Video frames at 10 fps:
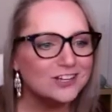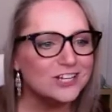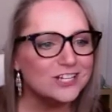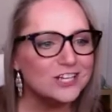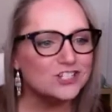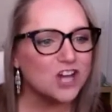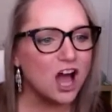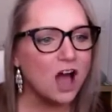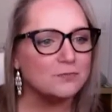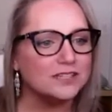Good
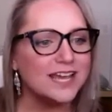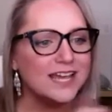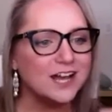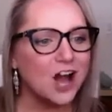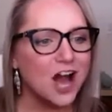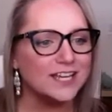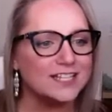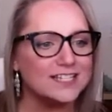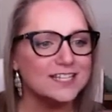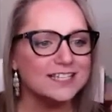job. Leia got
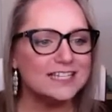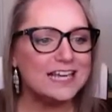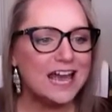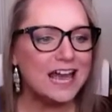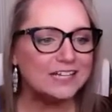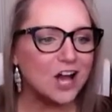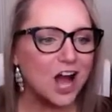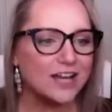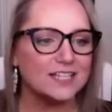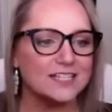it. Kian
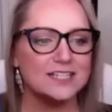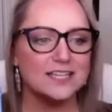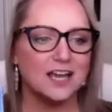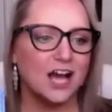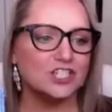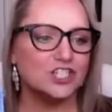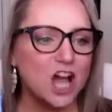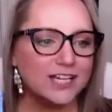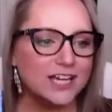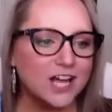got it.
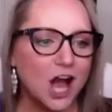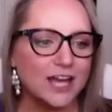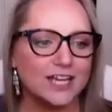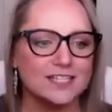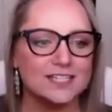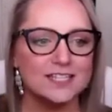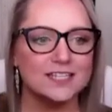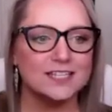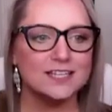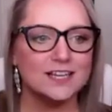Ashana got it.
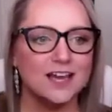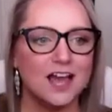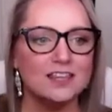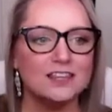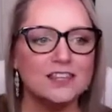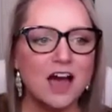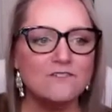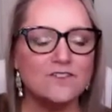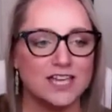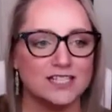
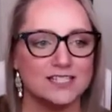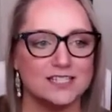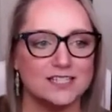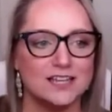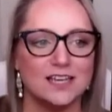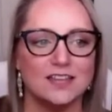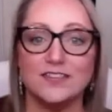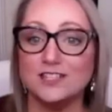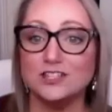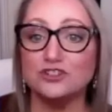Love it.
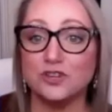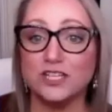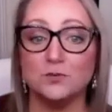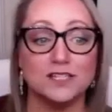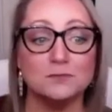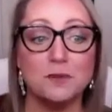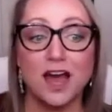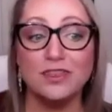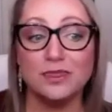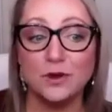These are tricky ones,
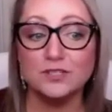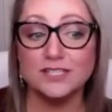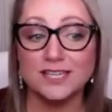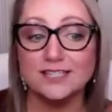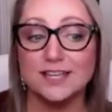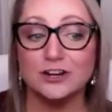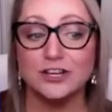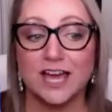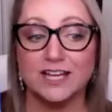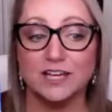but those kids that
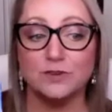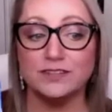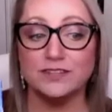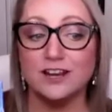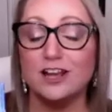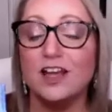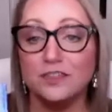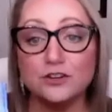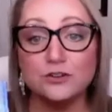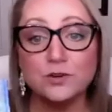are getting it right there,
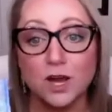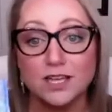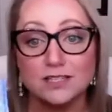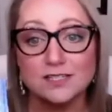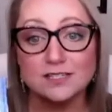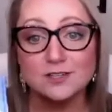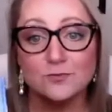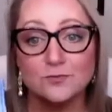they're grade 1s.